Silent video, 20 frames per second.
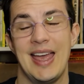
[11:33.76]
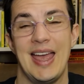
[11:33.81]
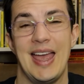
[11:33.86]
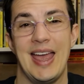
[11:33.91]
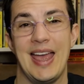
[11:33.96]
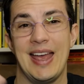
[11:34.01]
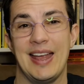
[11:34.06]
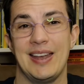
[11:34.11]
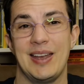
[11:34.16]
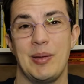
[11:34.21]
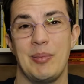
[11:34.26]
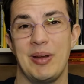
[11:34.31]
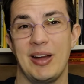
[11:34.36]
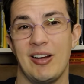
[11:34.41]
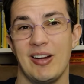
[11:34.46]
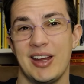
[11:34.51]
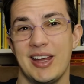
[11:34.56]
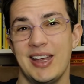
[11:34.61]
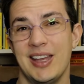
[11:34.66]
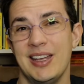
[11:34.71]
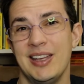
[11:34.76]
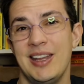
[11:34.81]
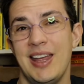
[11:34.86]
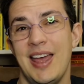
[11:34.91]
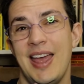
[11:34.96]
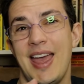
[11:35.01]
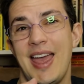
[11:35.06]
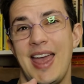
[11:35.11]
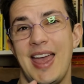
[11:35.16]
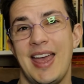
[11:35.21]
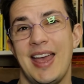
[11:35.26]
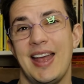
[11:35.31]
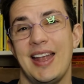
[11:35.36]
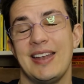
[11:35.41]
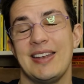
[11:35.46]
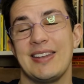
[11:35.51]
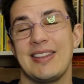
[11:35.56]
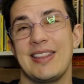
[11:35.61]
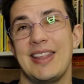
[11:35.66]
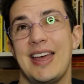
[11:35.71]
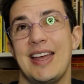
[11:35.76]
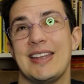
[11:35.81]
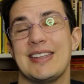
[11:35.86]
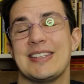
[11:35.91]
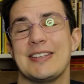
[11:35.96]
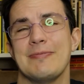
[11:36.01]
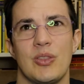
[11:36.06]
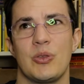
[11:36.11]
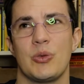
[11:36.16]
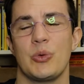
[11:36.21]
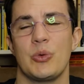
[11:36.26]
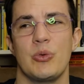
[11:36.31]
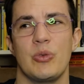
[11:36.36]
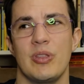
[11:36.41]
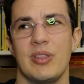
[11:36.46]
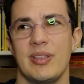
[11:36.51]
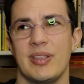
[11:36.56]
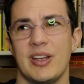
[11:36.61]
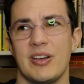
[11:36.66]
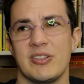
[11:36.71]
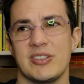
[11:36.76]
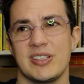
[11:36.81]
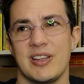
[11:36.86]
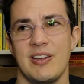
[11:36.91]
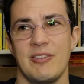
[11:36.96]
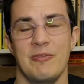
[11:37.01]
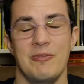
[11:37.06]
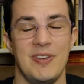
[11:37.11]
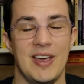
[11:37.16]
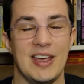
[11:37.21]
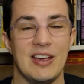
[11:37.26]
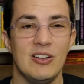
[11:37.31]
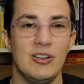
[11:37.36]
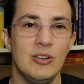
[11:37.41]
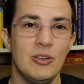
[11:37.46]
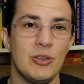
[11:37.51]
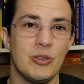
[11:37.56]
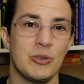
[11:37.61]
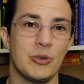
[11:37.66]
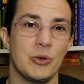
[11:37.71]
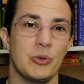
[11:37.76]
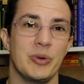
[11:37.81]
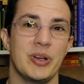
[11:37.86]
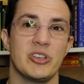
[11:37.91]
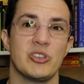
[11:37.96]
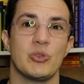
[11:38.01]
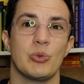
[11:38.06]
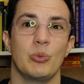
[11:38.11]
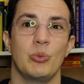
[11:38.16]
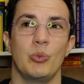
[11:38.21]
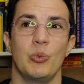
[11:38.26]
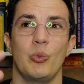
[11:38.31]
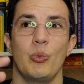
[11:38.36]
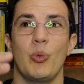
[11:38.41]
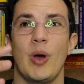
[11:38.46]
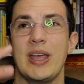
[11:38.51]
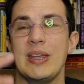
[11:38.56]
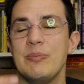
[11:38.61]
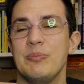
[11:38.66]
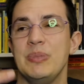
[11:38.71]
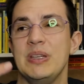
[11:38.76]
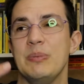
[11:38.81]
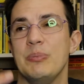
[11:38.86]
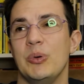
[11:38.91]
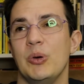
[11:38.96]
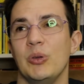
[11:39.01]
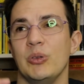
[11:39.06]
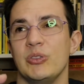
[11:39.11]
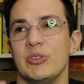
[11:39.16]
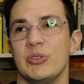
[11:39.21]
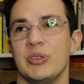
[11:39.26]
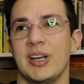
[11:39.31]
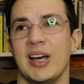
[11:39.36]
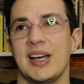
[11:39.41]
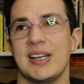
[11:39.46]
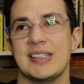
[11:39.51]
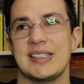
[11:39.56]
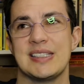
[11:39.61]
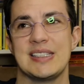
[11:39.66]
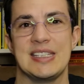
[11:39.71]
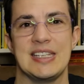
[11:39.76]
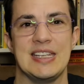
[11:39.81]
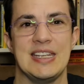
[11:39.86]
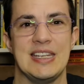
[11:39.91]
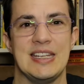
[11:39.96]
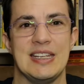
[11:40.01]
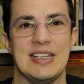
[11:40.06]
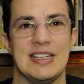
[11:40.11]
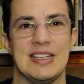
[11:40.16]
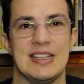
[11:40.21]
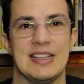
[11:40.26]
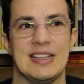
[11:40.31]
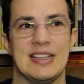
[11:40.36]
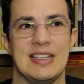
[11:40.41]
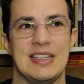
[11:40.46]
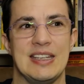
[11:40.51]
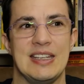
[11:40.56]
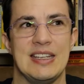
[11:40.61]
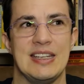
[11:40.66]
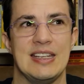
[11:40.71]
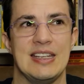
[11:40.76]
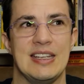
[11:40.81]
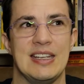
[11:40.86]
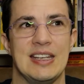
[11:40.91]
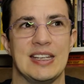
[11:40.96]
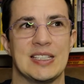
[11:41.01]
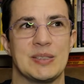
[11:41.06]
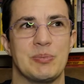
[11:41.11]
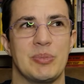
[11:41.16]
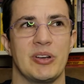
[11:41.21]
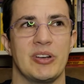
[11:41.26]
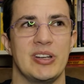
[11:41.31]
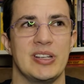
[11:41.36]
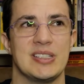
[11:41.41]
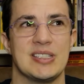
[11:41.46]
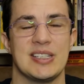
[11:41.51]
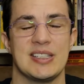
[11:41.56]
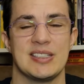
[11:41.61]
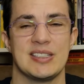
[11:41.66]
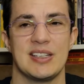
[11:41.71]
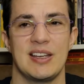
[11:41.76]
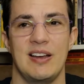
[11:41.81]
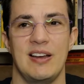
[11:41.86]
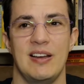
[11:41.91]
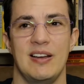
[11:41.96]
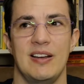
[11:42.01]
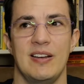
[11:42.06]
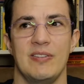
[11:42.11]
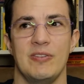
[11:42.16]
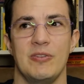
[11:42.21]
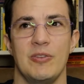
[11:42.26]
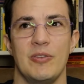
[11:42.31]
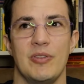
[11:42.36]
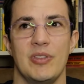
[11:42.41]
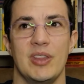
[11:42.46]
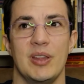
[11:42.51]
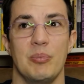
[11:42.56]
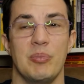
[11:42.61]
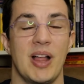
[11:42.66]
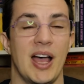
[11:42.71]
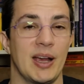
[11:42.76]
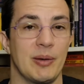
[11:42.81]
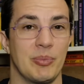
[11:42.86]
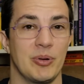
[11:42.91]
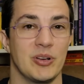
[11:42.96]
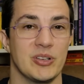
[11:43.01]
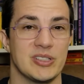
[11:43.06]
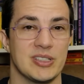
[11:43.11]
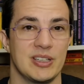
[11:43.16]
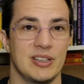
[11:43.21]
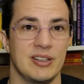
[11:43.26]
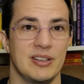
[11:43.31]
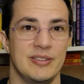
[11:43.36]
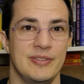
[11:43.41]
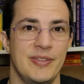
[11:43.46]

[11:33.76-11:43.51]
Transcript: and American, and that through there's a veil through which white people do not see the experiences of the black person.